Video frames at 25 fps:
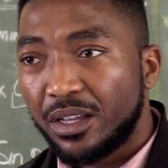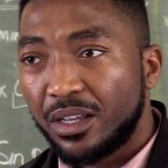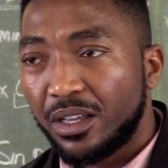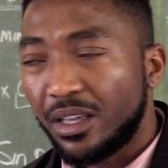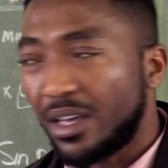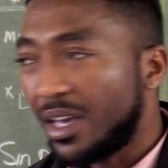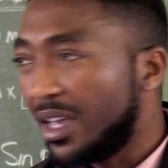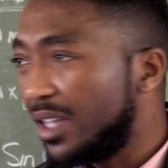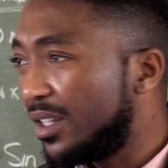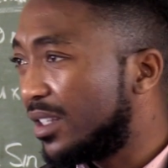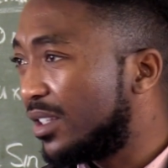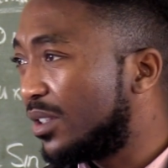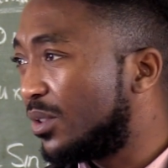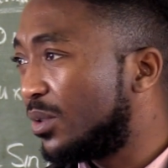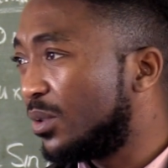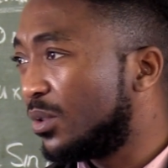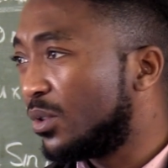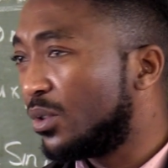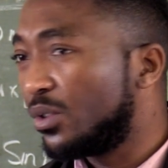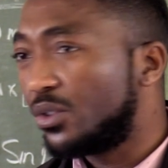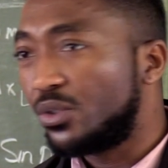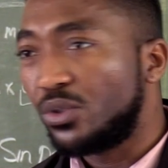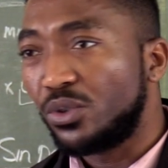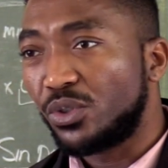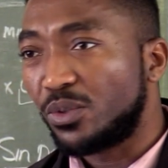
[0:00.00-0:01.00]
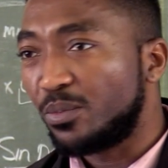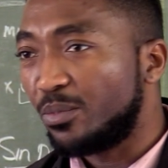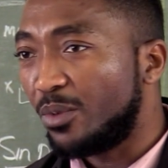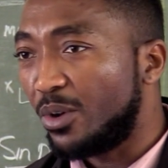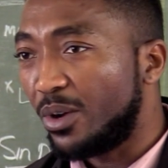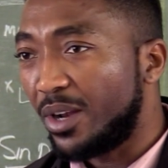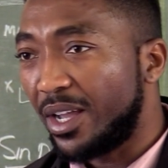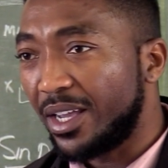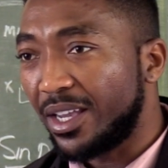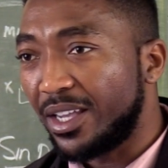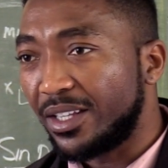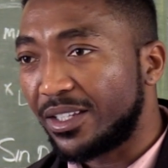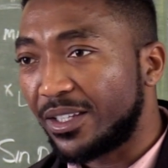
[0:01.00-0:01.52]
It's too small,
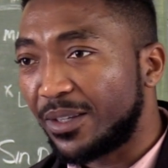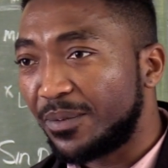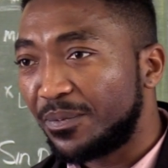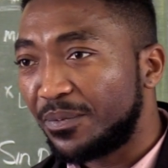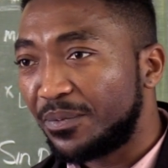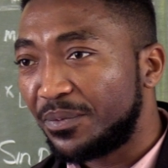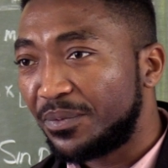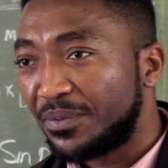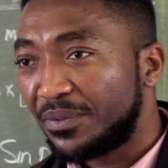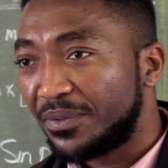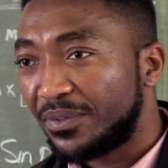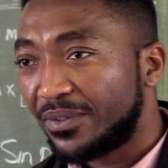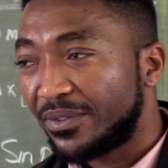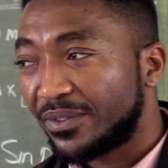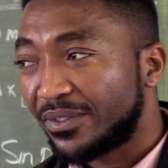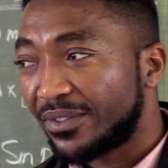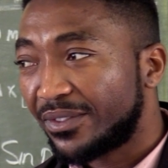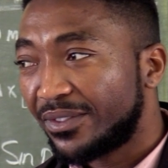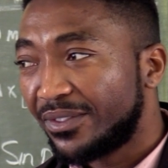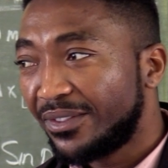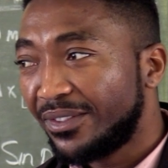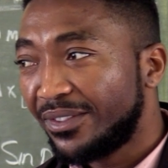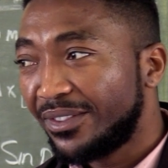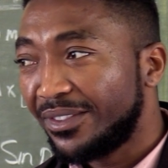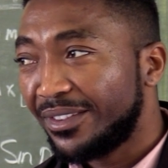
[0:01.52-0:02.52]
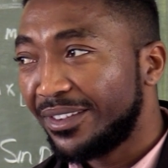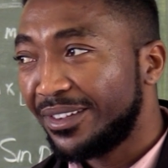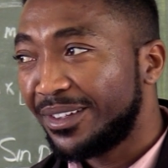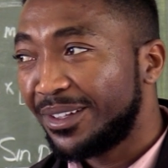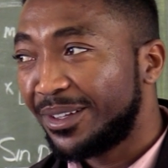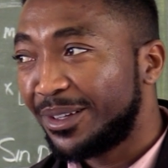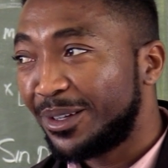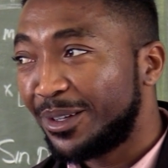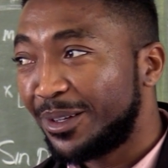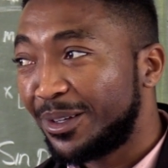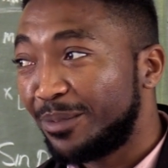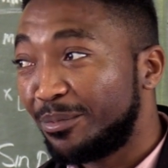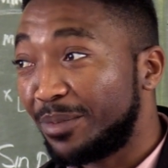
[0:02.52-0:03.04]
isn't it? Yes.
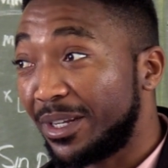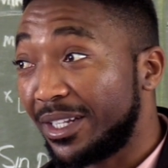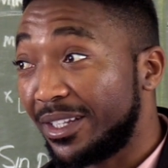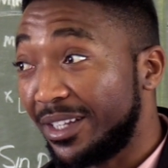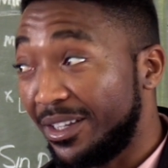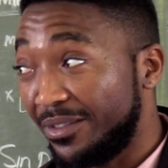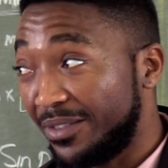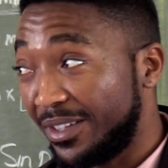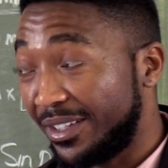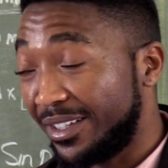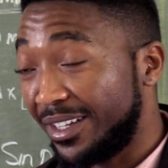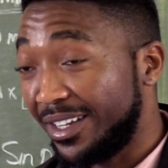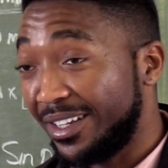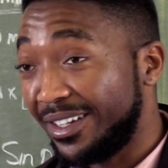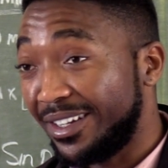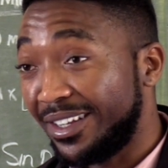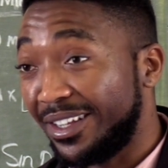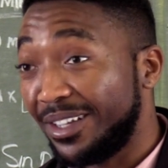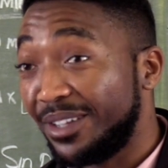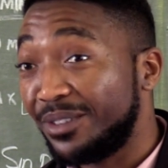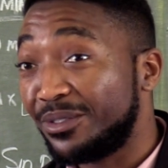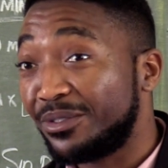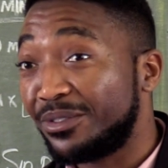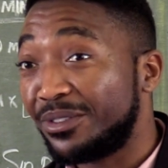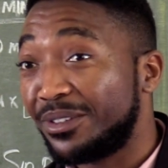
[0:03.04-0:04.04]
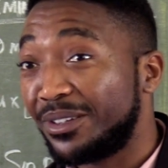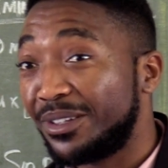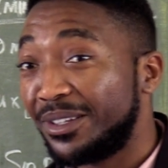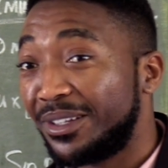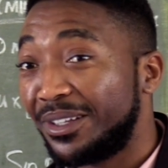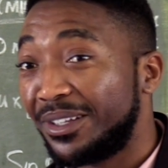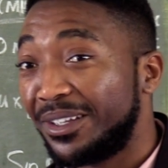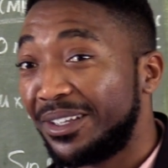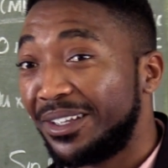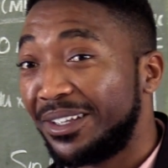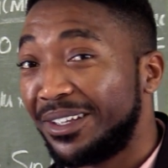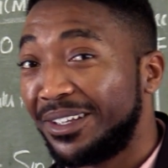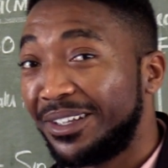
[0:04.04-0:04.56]
But never say never.
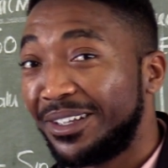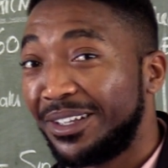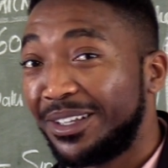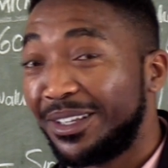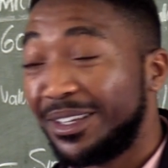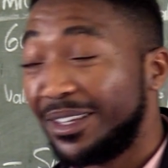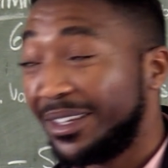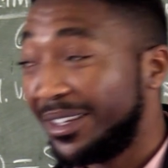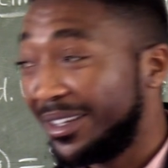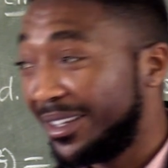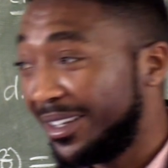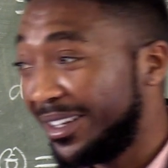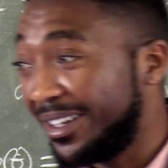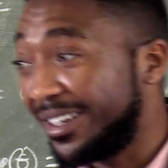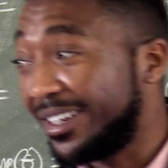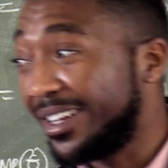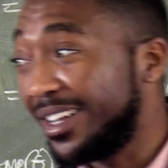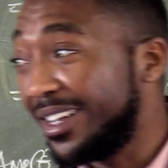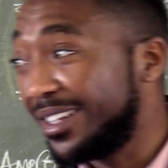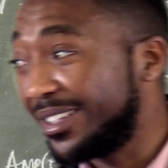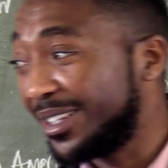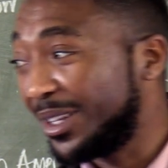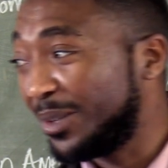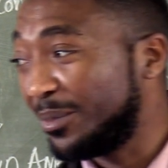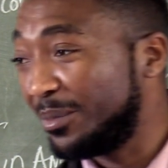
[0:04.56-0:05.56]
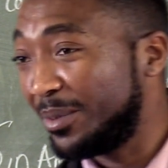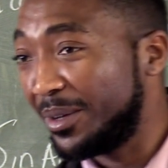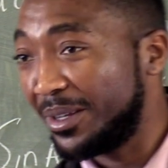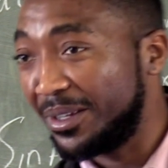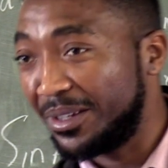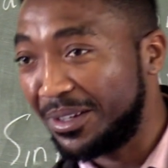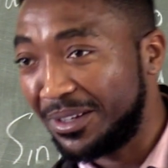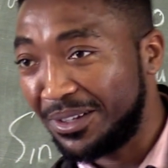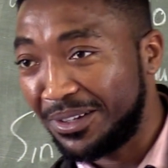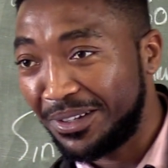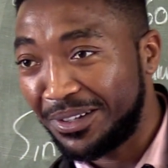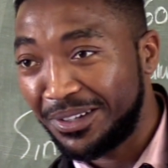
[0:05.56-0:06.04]
It does happen.